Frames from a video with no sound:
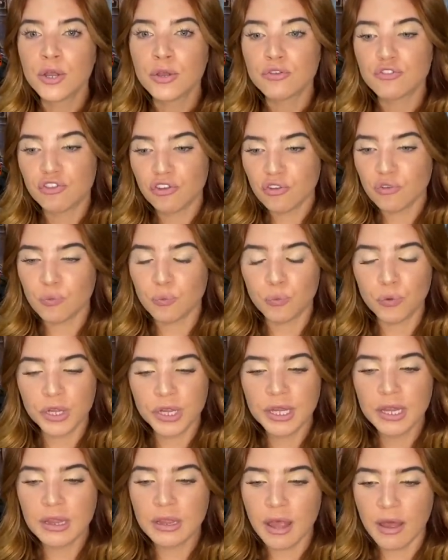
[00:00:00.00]
just
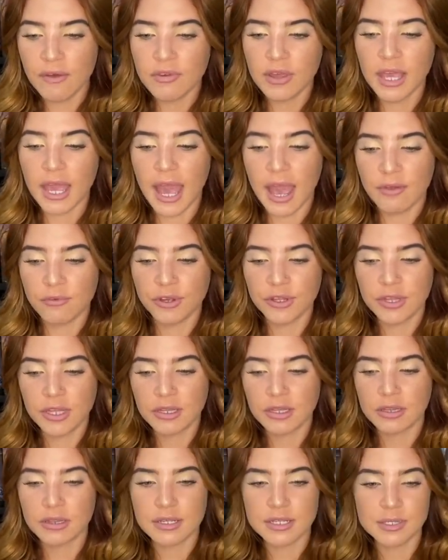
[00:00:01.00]
really loving everything
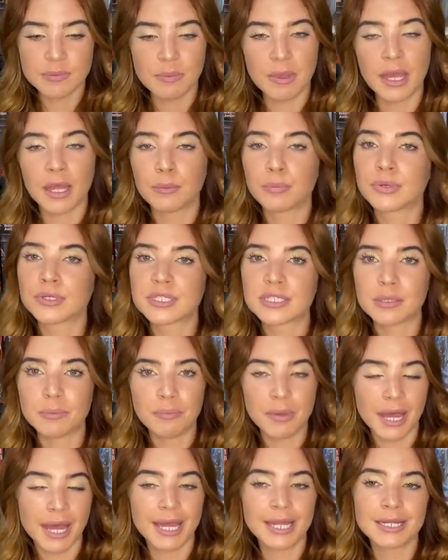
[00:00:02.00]
that this man puts the
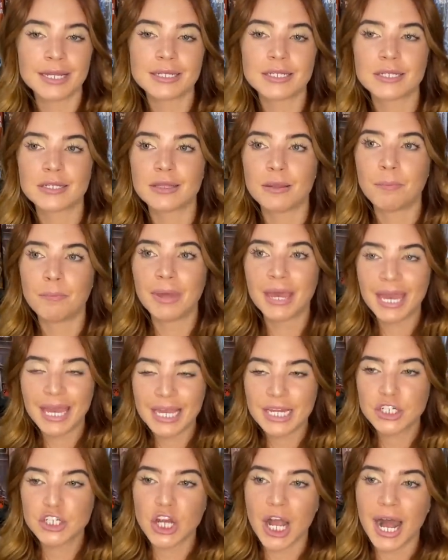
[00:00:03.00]
pen to the
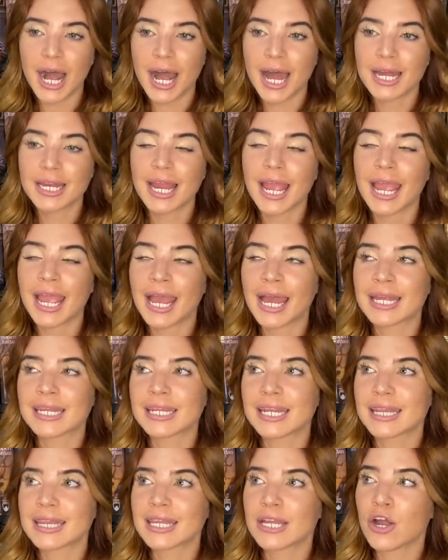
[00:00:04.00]
page on. And
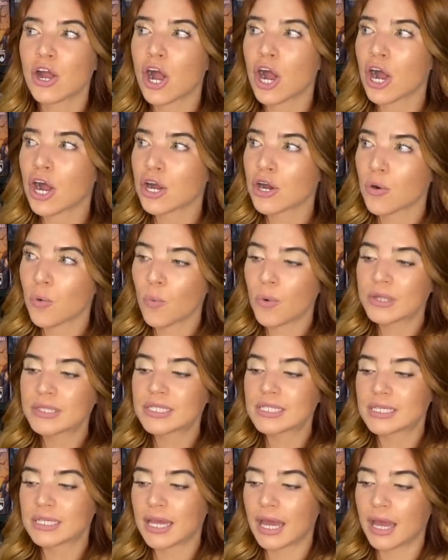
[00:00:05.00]
there are,
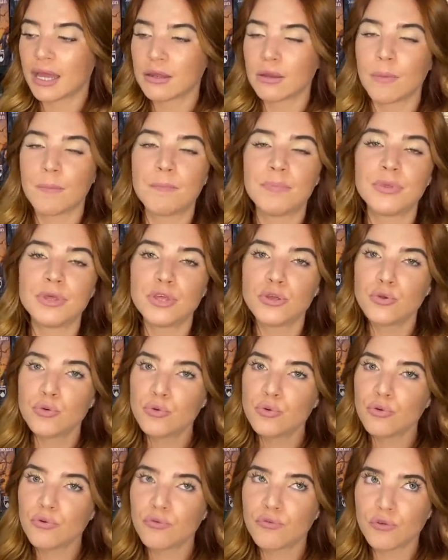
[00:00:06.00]
once again,
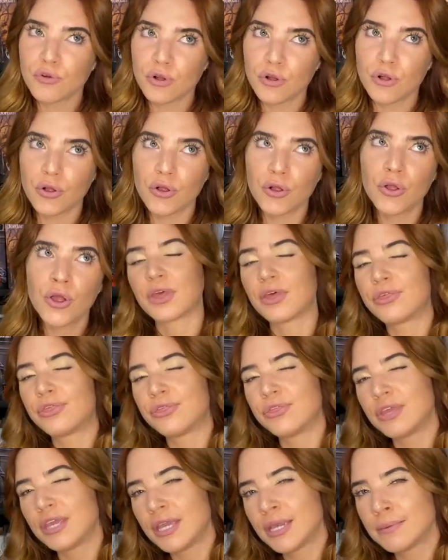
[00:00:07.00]
beautiful
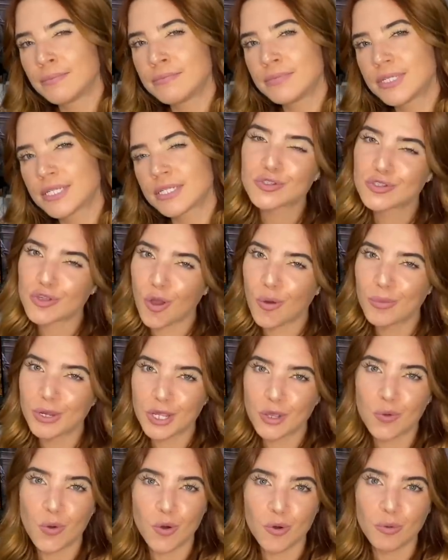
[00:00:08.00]
themes, so many
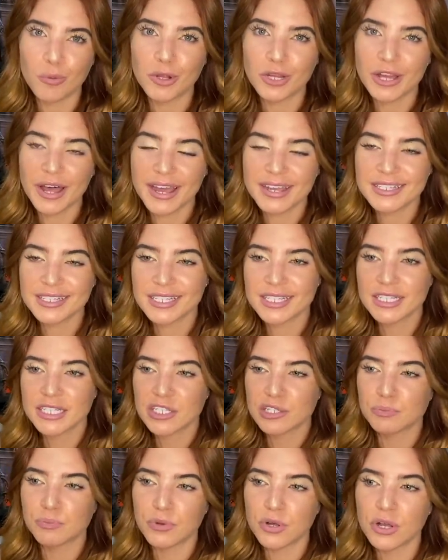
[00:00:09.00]
quotable lines in
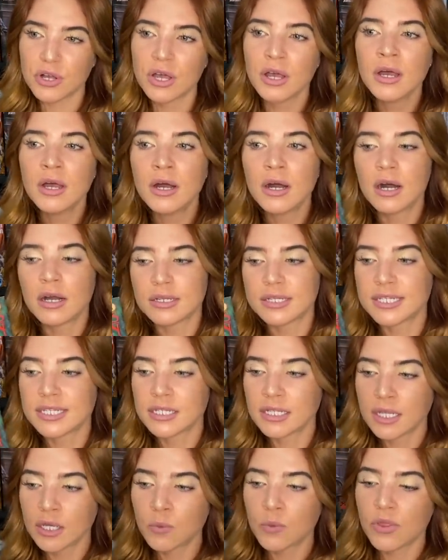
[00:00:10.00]
this book
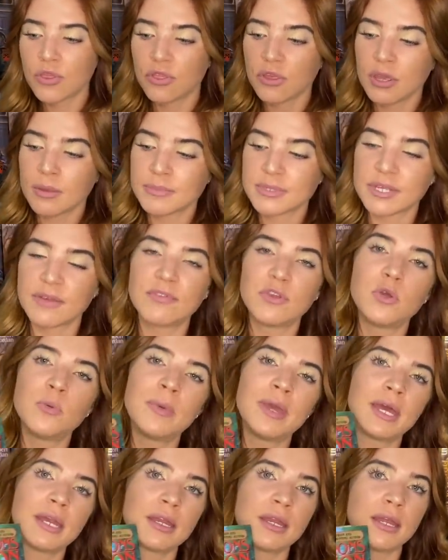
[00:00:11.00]
dealing with themes of
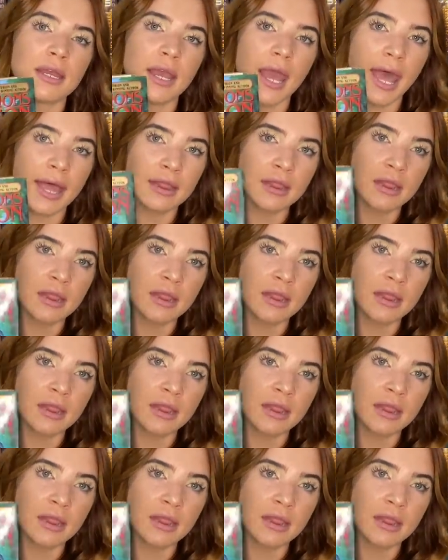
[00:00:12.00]
humanity and